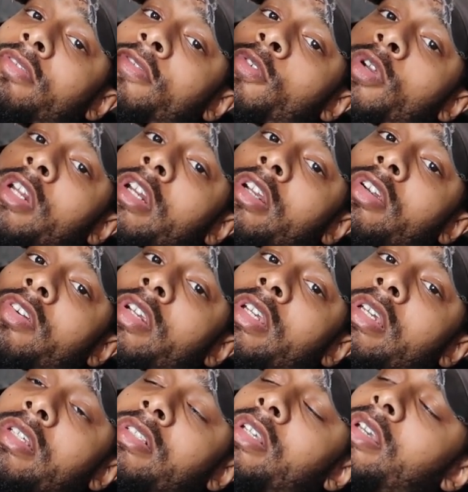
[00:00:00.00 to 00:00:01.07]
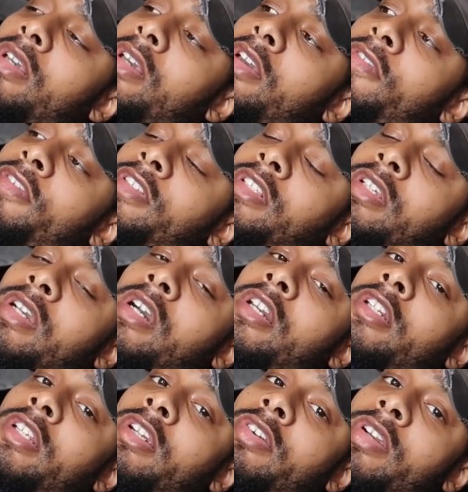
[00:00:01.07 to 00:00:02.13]
forty degrees. If it's one
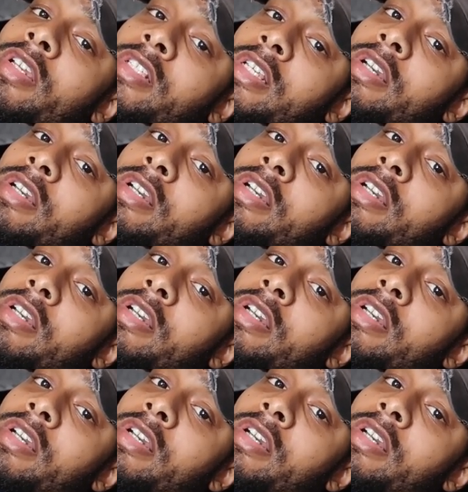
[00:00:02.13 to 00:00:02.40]
hundred degrees